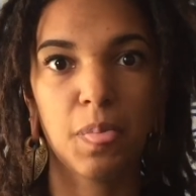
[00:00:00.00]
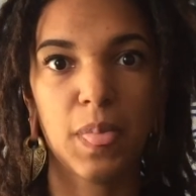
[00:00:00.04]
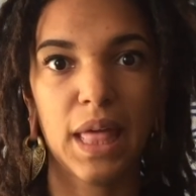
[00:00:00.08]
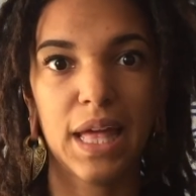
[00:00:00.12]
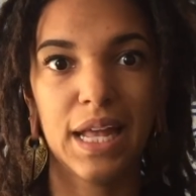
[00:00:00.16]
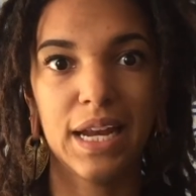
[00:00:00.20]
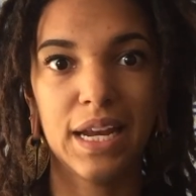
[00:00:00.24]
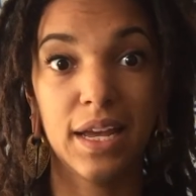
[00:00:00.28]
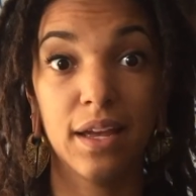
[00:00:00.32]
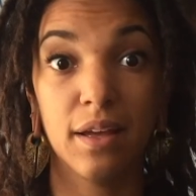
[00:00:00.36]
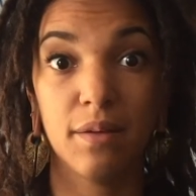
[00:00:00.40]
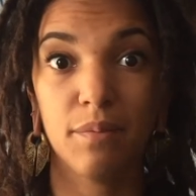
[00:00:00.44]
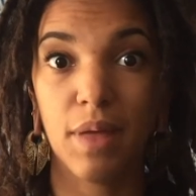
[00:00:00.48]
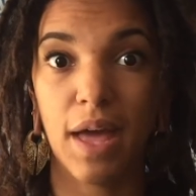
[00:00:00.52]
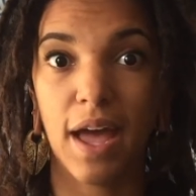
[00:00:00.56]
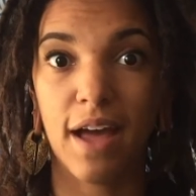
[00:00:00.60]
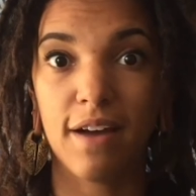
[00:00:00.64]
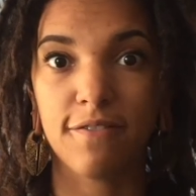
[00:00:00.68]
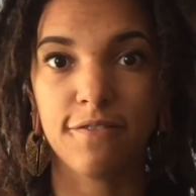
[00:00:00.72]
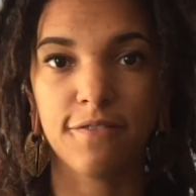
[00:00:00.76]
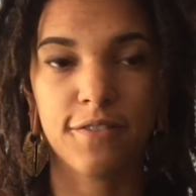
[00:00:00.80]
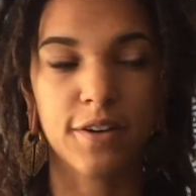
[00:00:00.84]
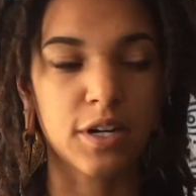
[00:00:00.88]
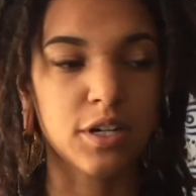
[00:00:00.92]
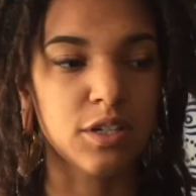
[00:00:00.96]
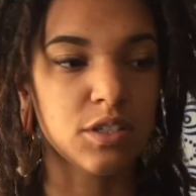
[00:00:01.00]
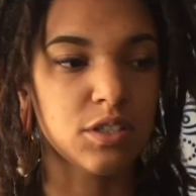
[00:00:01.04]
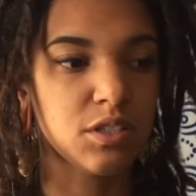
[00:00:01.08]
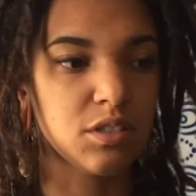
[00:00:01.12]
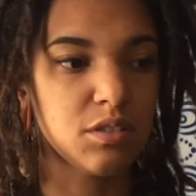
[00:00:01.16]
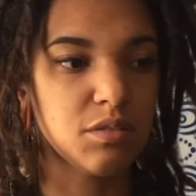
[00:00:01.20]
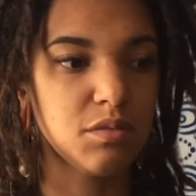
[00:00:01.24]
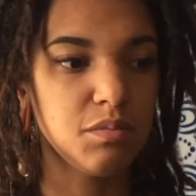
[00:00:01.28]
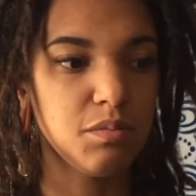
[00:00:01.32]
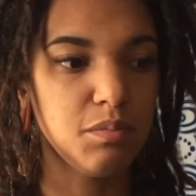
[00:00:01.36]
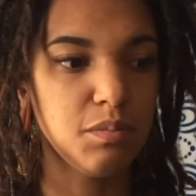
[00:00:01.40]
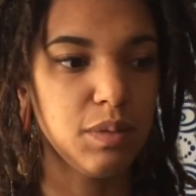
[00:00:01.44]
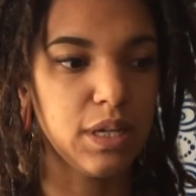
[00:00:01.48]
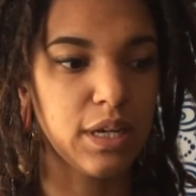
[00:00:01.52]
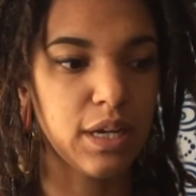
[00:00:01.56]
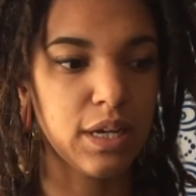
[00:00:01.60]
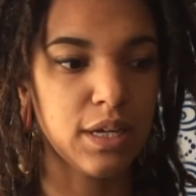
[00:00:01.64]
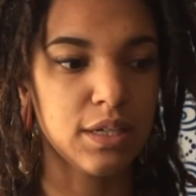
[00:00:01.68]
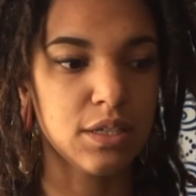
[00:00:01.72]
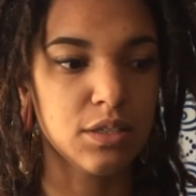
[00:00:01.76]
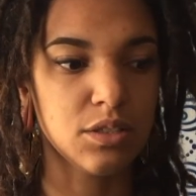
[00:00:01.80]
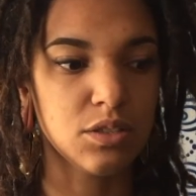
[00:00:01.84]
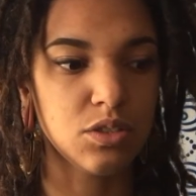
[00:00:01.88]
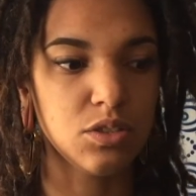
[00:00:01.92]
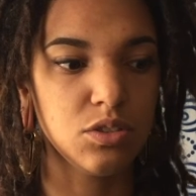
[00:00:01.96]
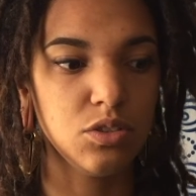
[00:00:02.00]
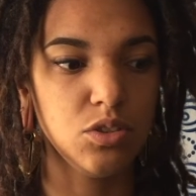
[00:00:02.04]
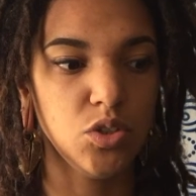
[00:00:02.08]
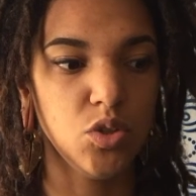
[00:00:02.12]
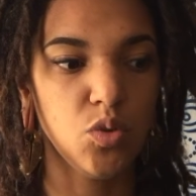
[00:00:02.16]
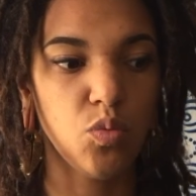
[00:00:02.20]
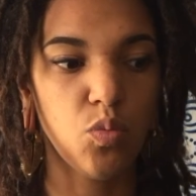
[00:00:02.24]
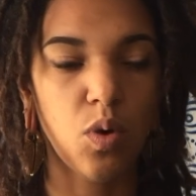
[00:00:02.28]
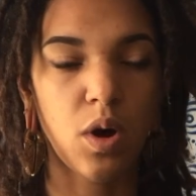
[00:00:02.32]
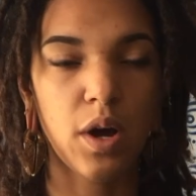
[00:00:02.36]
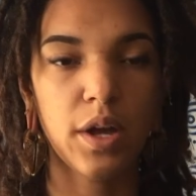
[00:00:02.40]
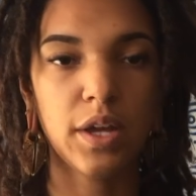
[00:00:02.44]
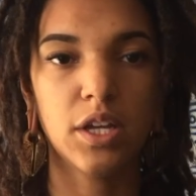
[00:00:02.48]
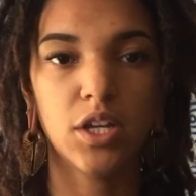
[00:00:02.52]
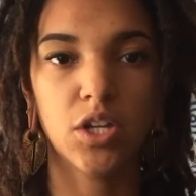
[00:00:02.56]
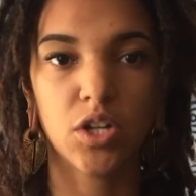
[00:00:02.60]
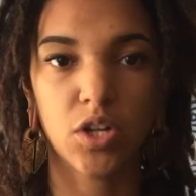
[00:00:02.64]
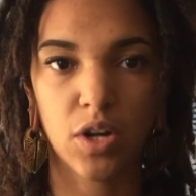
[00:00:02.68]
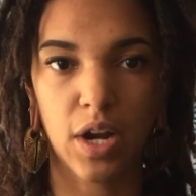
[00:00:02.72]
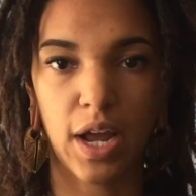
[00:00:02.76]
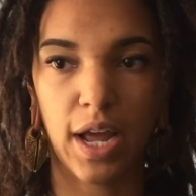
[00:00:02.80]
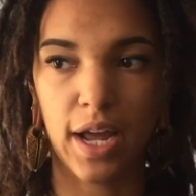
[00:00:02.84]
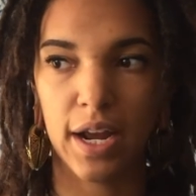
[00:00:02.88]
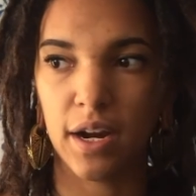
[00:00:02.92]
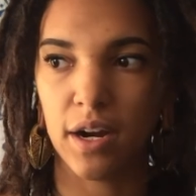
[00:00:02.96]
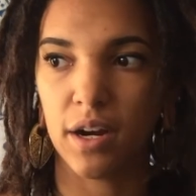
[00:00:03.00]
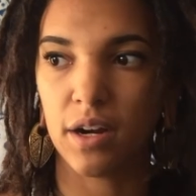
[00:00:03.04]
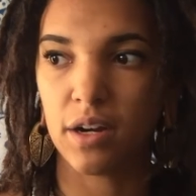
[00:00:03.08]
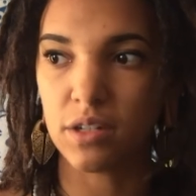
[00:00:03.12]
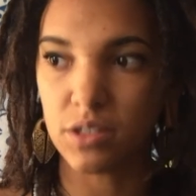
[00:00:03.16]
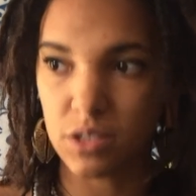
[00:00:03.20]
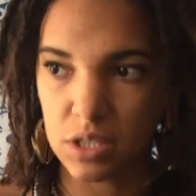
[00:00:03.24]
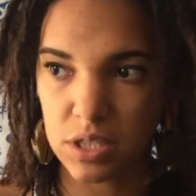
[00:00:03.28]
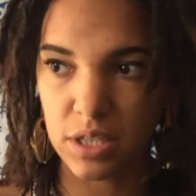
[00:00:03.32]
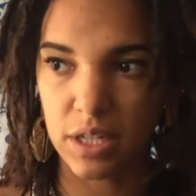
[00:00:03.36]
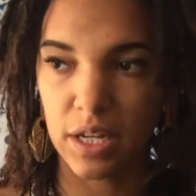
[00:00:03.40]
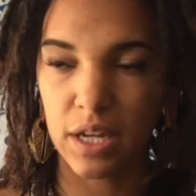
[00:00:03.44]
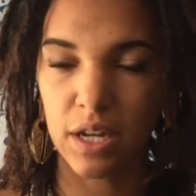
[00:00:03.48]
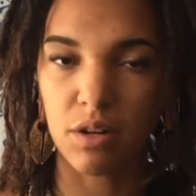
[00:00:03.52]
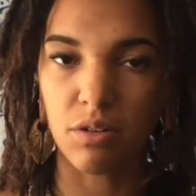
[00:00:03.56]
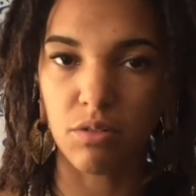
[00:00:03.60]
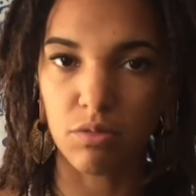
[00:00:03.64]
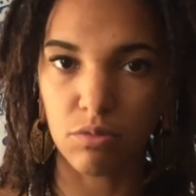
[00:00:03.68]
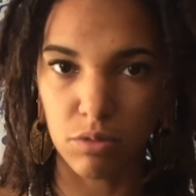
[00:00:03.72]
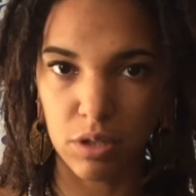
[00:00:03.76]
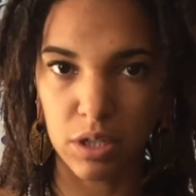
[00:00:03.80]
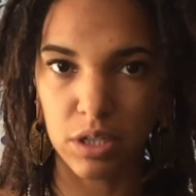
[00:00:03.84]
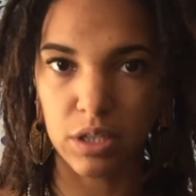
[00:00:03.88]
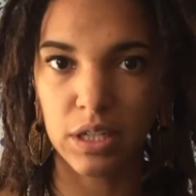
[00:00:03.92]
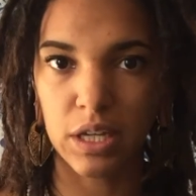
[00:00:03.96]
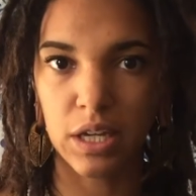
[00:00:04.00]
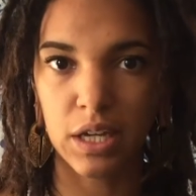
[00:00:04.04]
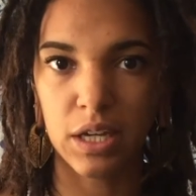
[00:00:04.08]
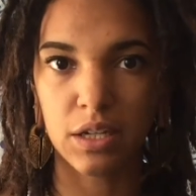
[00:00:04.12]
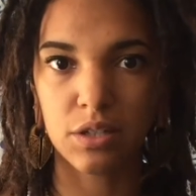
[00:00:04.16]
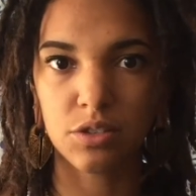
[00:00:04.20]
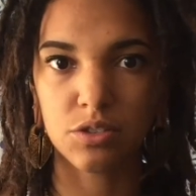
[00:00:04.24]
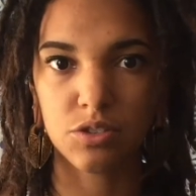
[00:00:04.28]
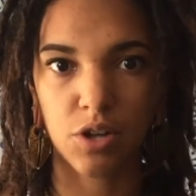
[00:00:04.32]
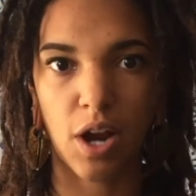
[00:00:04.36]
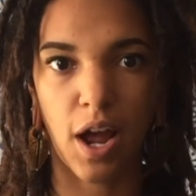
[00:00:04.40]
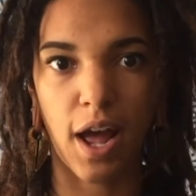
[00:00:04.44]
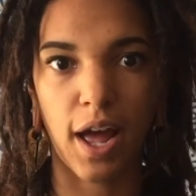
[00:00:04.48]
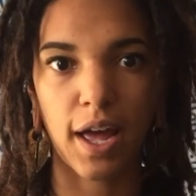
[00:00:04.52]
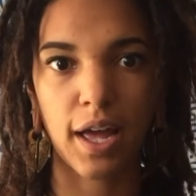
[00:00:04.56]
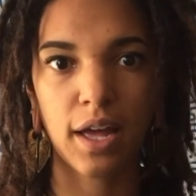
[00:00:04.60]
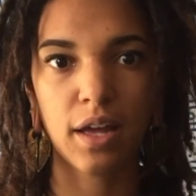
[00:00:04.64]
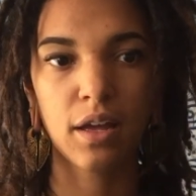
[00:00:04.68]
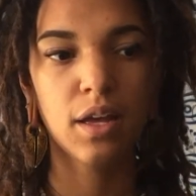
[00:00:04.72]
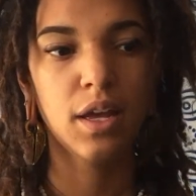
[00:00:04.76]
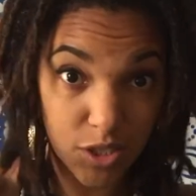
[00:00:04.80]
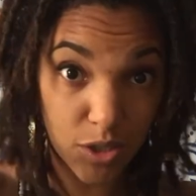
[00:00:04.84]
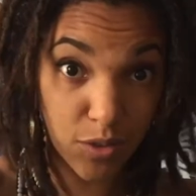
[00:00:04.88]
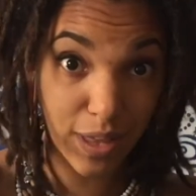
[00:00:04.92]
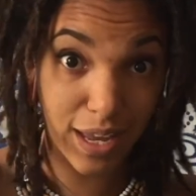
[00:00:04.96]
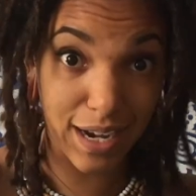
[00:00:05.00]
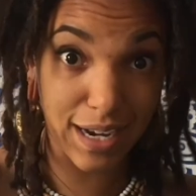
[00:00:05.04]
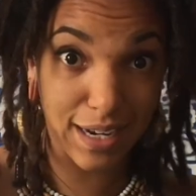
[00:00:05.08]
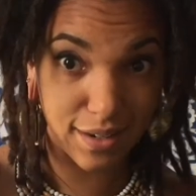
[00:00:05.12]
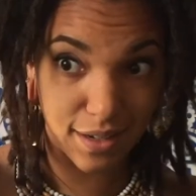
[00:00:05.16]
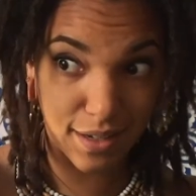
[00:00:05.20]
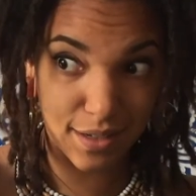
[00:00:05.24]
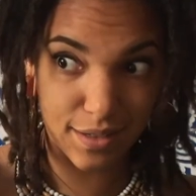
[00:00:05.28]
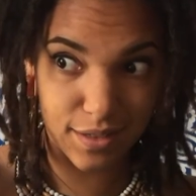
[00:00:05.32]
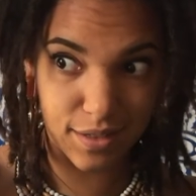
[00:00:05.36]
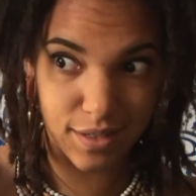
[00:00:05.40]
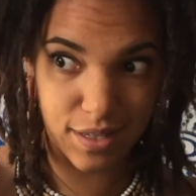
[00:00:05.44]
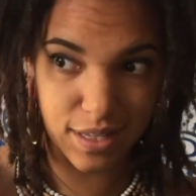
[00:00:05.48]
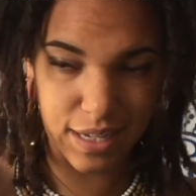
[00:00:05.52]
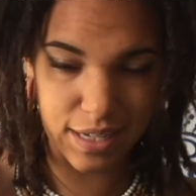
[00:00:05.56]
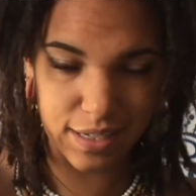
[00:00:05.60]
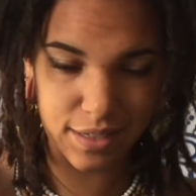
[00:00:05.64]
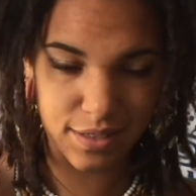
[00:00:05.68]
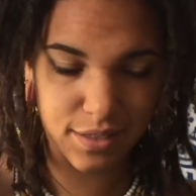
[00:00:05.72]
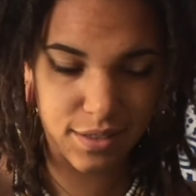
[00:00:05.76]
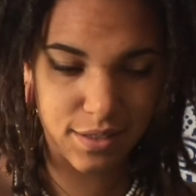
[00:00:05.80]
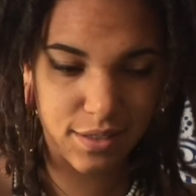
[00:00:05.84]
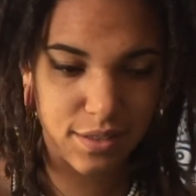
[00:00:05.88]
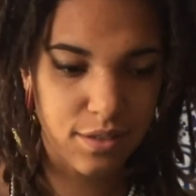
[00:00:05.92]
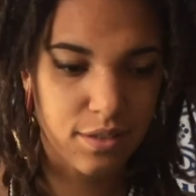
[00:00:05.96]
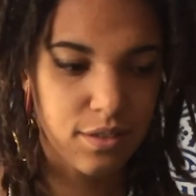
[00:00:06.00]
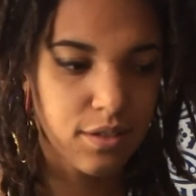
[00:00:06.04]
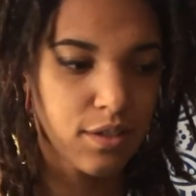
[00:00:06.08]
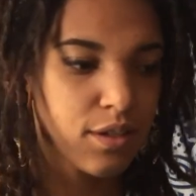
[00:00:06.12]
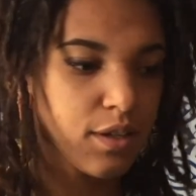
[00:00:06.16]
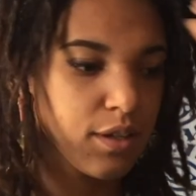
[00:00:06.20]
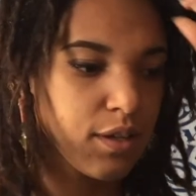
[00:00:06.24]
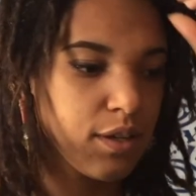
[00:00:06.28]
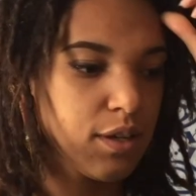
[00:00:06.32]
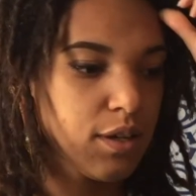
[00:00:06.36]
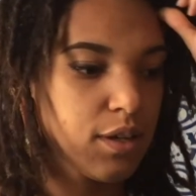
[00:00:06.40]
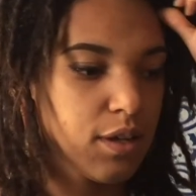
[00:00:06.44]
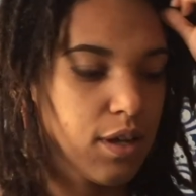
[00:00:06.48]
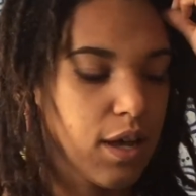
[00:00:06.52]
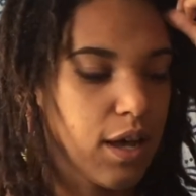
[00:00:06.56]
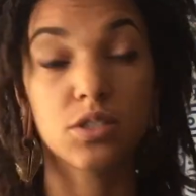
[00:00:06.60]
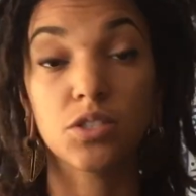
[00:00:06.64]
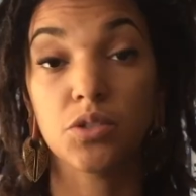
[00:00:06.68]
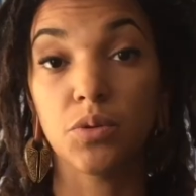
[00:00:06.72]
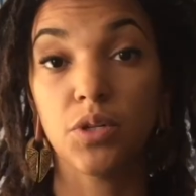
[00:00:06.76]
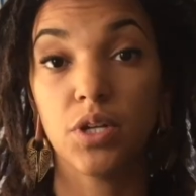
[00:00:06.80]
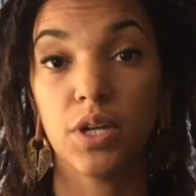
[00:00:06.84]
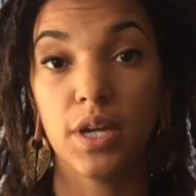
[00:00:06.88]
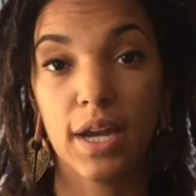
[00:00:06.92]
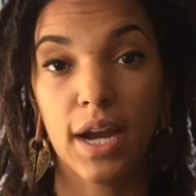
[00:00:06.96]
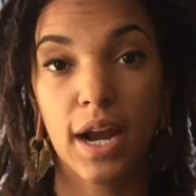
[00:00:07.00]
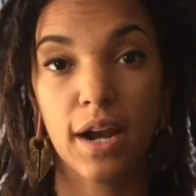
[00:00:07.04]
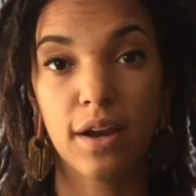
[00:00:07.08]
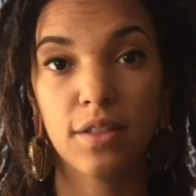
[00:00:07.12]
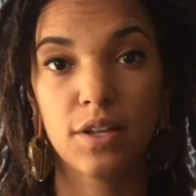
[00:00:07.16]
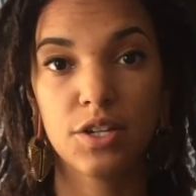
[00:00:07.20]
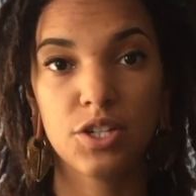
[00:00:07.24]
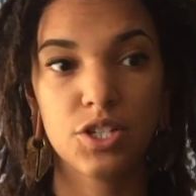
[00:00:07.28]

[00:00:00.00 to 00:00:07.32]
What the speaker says: in it at first because you want your hair to get really dry so that it does this. So when you get out of